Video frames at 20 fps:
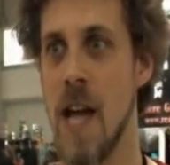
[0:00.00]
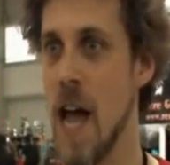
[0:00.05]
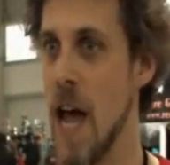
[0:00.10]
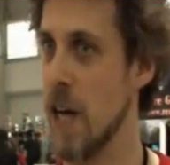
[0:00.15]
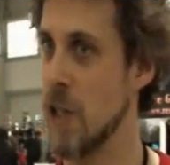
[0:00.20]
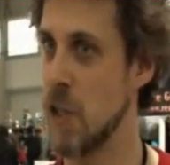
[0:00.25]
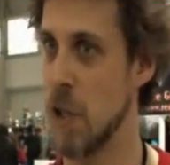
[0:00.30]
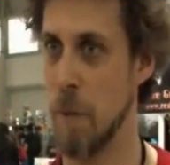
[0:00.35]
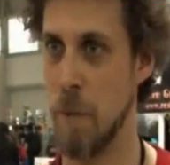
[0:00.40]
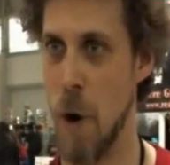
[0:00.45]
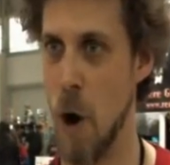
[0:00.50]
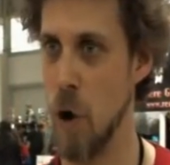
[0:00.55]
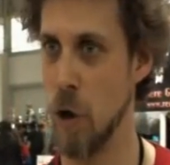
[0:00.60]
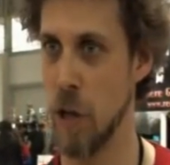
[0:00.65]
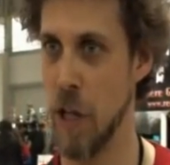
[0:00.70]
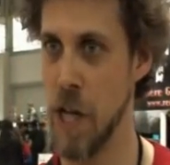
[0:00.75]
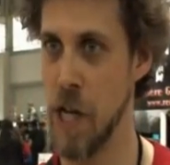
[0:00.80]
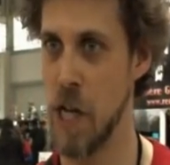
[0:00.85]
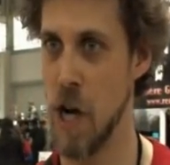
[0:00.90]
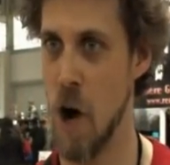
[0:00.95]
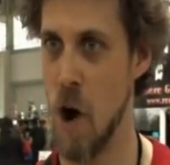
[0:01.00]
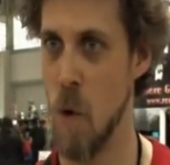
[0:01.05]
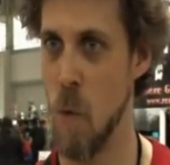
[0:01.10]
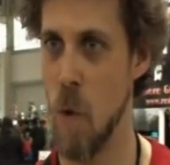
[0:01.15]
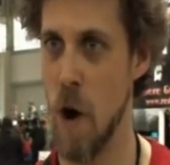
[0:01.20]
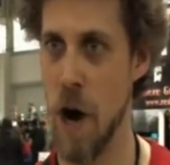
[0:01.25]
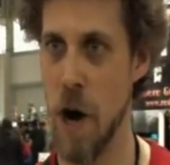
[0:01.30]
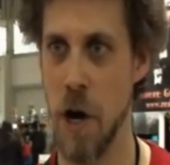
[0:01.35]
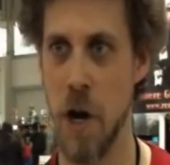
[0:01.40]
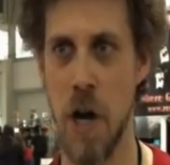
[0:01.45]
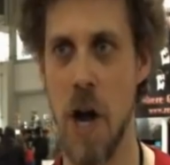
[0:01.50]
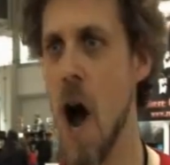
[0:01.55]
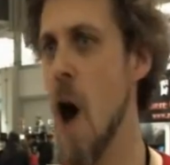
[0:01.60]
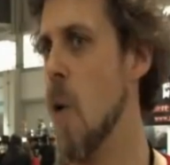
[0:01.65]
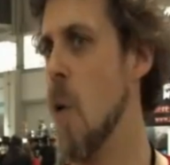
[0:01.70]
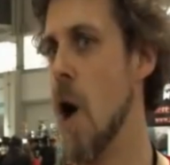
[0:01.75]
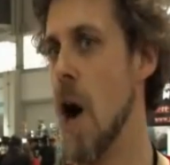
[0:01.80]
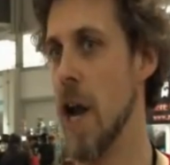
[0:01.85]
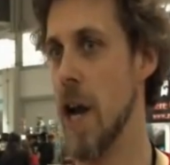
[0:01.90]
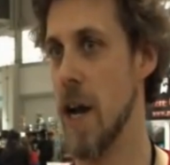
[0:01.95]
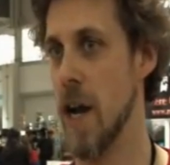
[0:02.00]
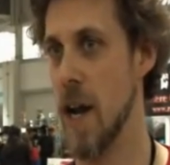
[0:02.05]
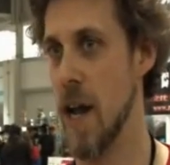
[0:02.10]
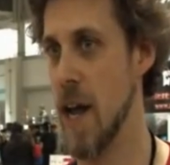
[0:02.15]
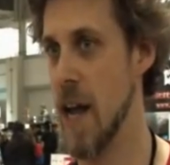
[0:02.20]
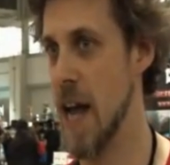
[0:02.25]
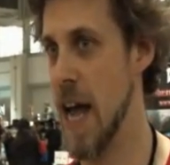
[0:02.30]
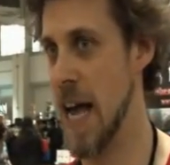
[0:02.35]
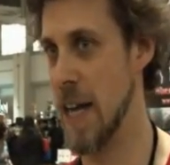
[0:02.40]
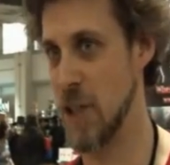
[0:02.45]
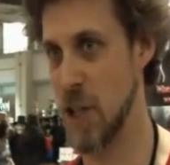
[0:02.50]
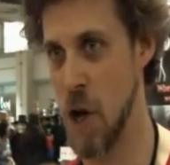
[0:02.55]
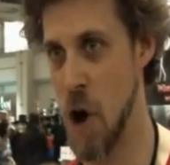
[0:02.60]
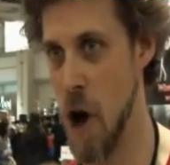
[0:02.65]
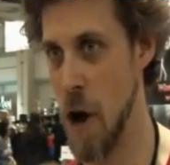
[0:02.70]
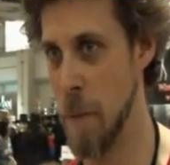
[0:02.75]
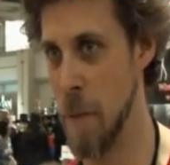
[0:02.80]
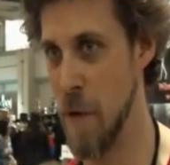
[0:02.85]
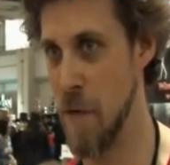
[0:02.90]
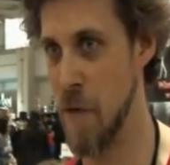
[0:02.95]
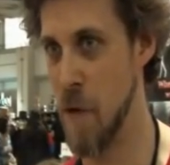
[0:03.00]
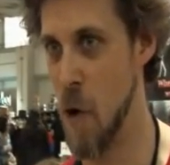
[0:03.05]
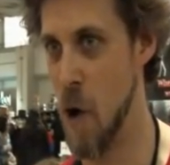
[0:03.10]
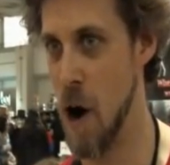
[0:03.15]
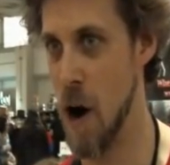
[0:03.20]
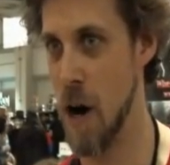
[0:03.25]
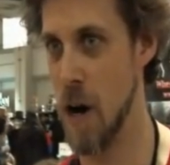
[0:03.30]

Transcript: and to boldly go where no one has gone before.